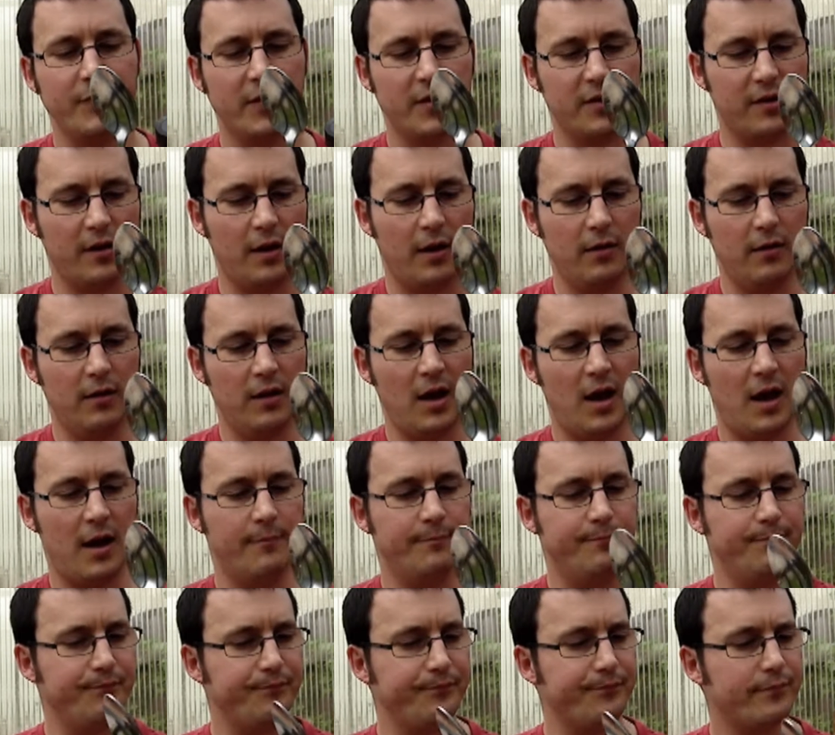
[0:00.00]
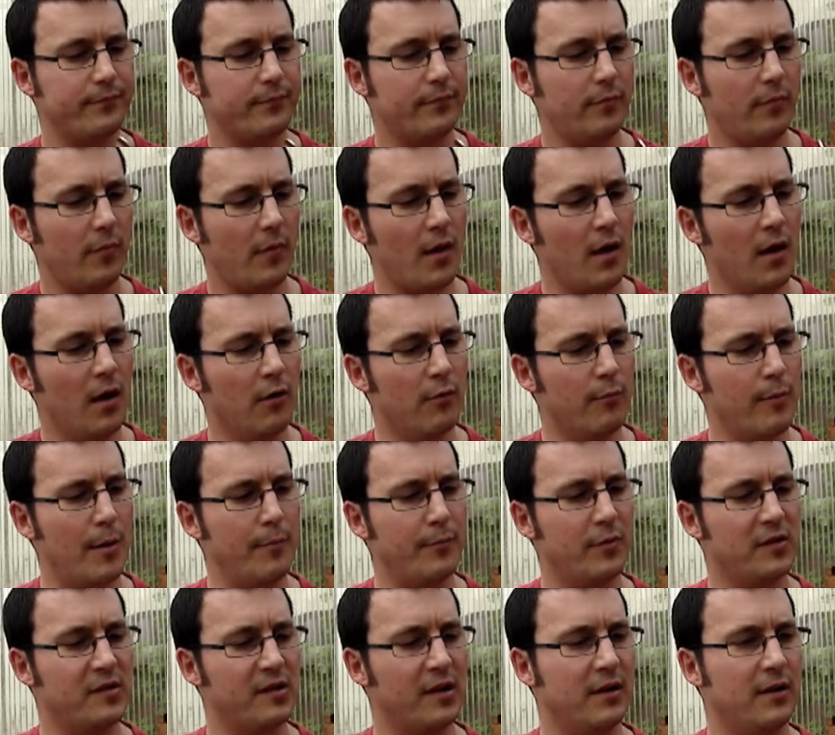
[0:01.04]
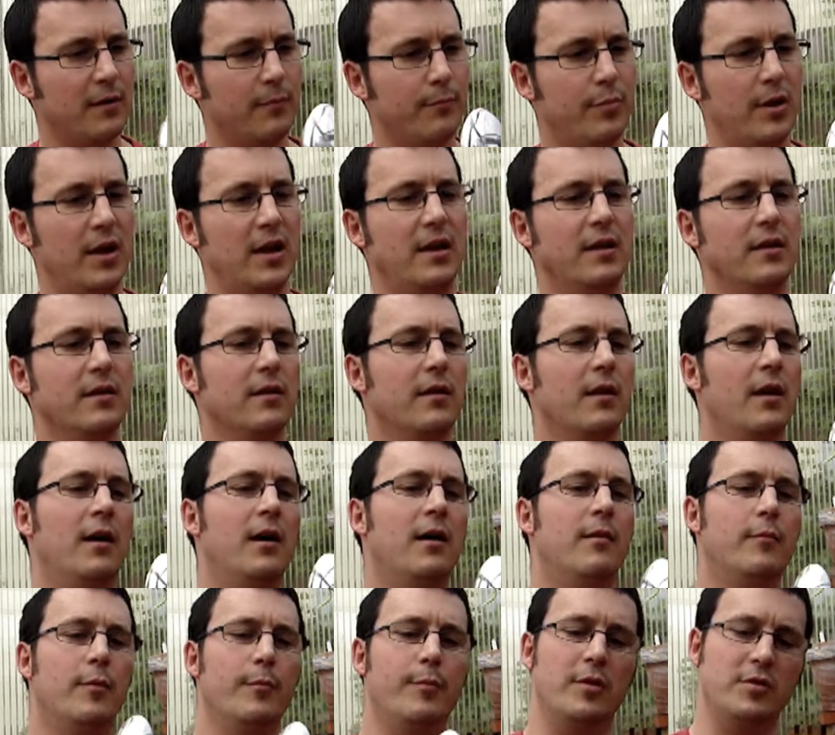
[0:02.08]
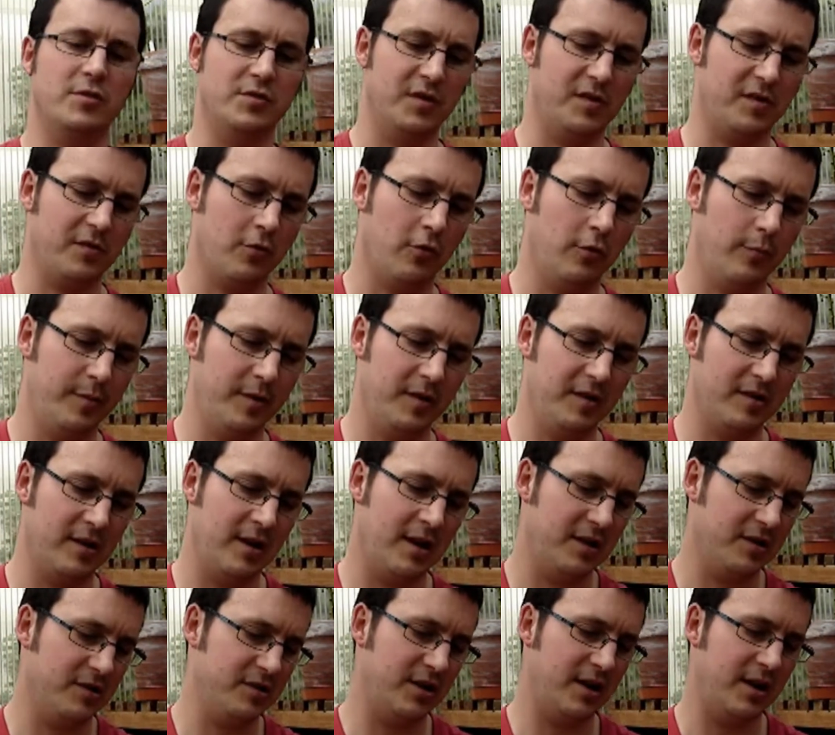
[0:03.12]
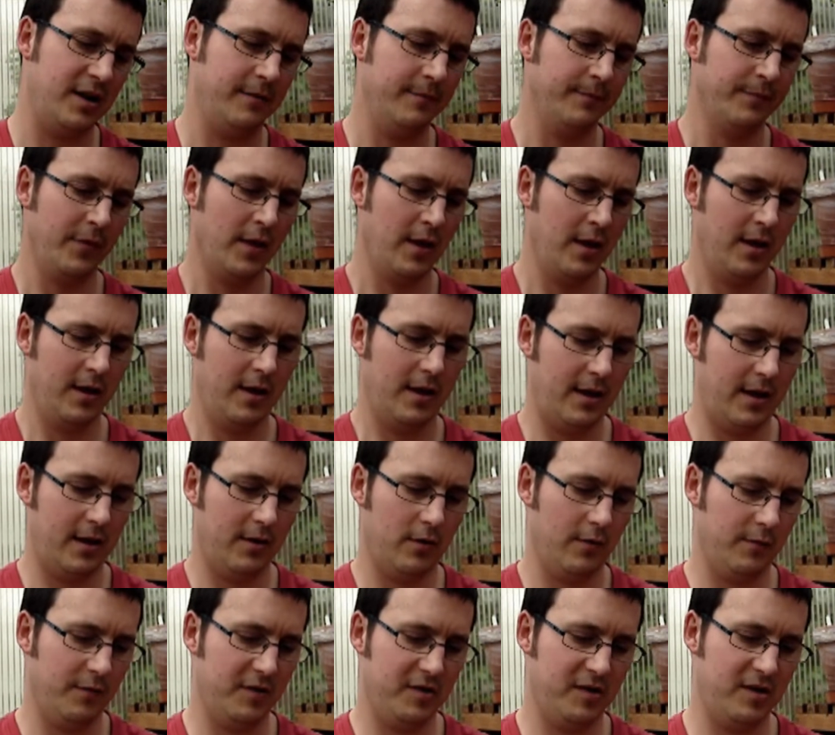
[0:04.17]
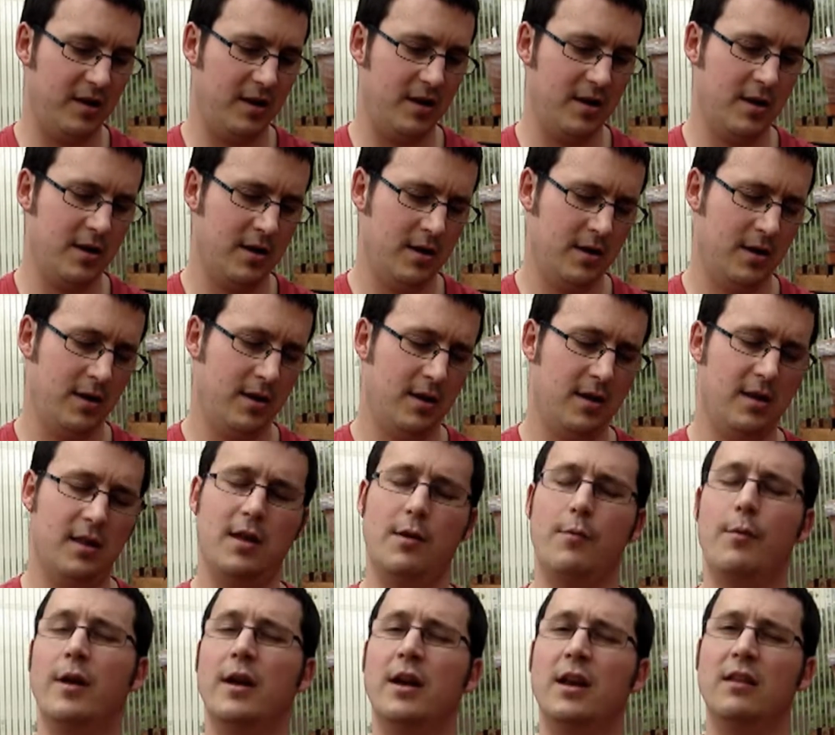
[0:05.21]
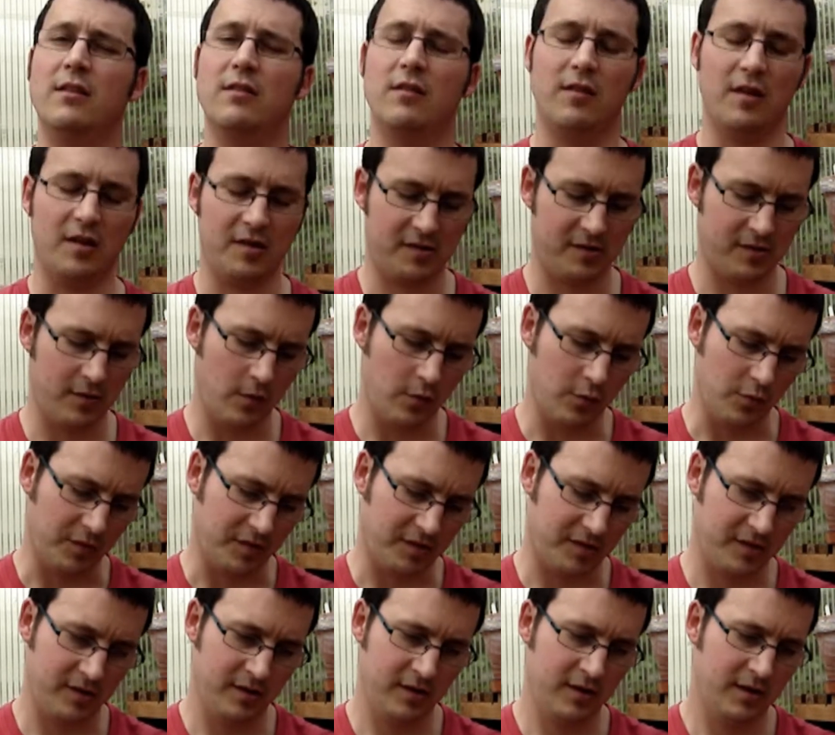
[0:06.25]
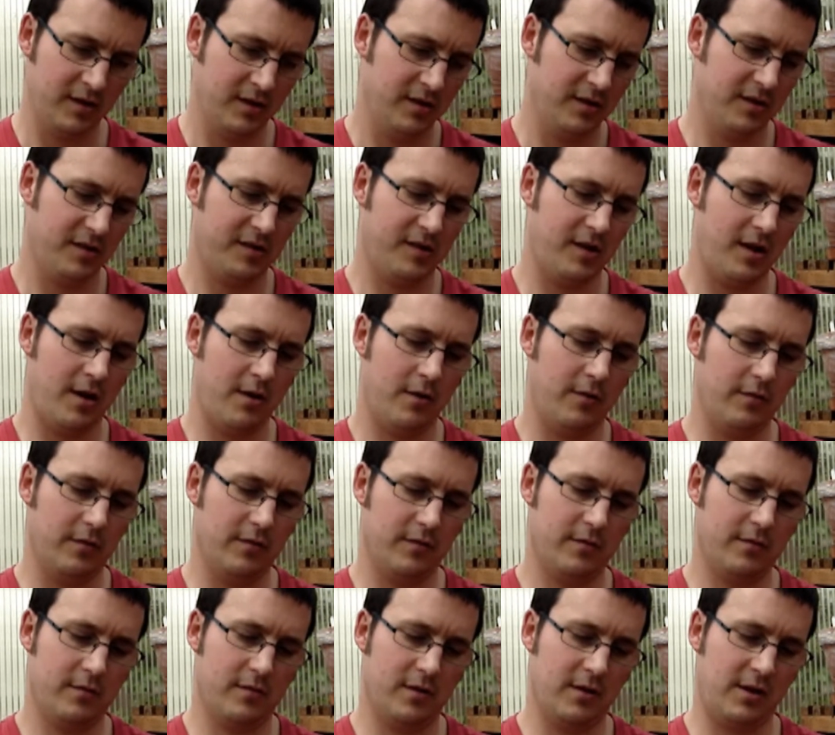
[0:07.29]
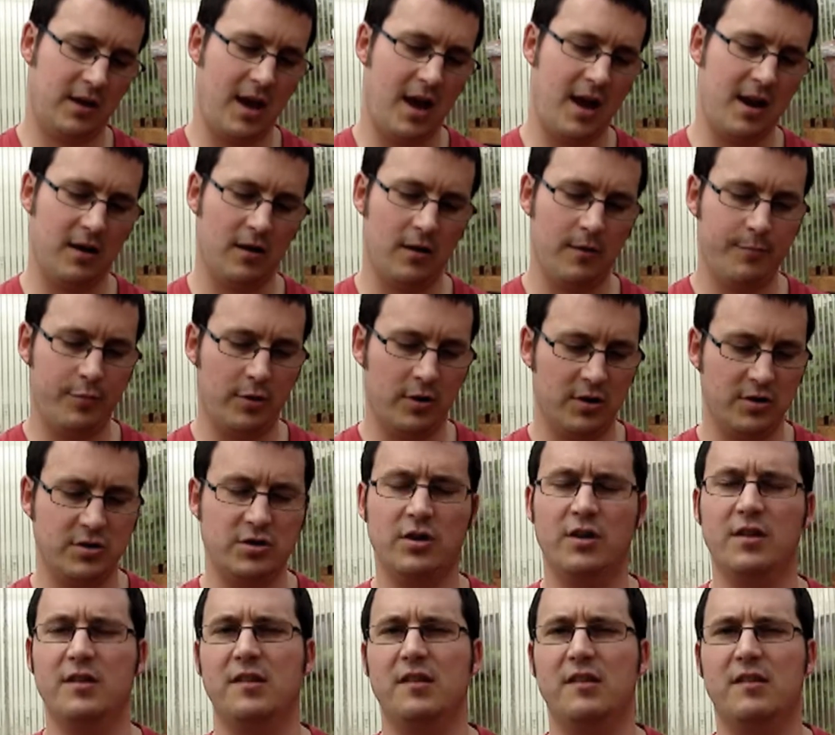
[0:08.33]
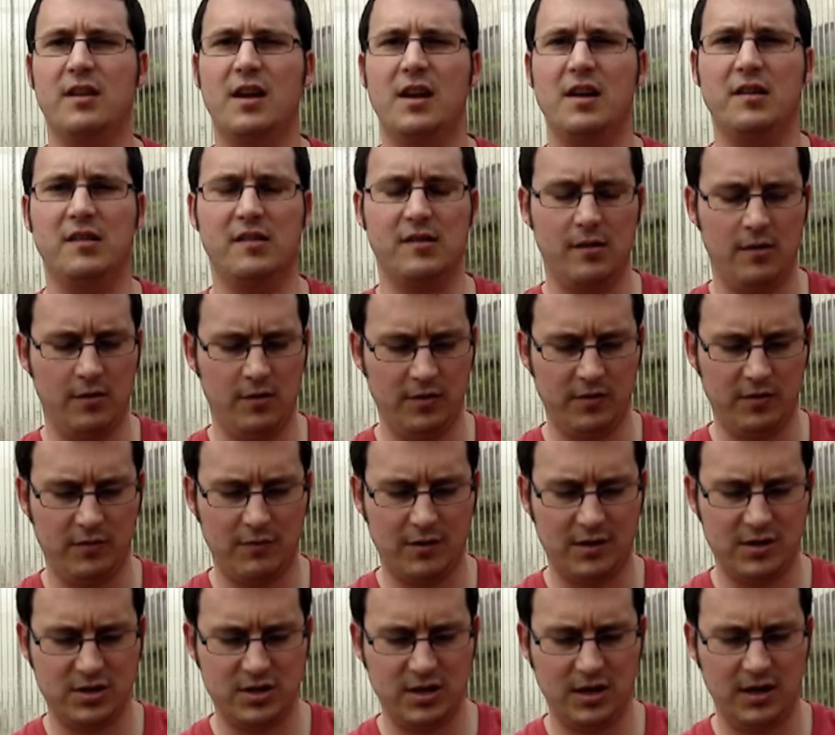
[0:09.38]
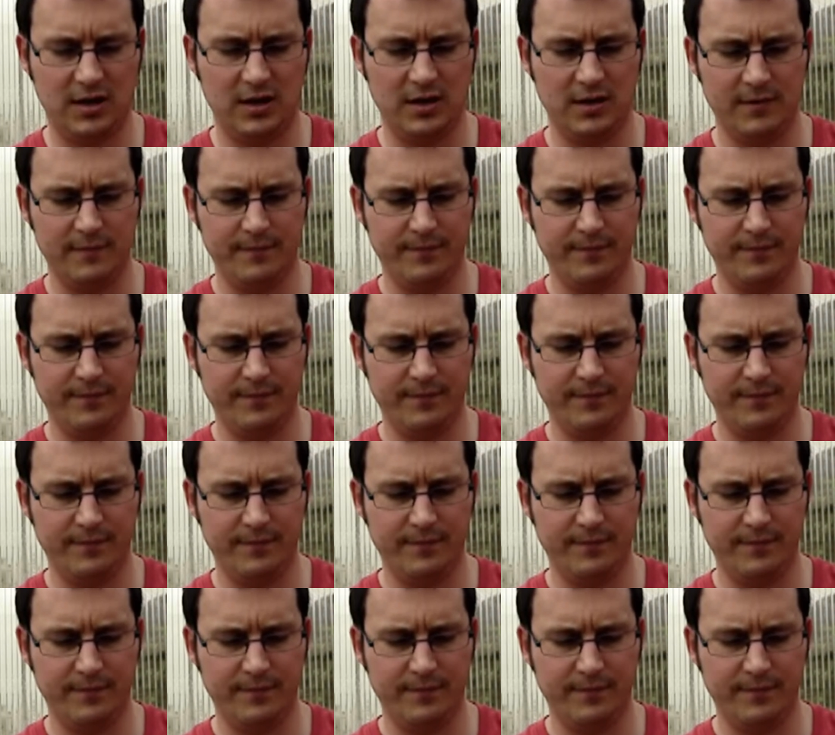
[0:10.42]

So, yeah, I remember sending Pete um, a bunch of scorpions last year, and obviously they went into this sauce. So, again, I apologise it's taken so long to actually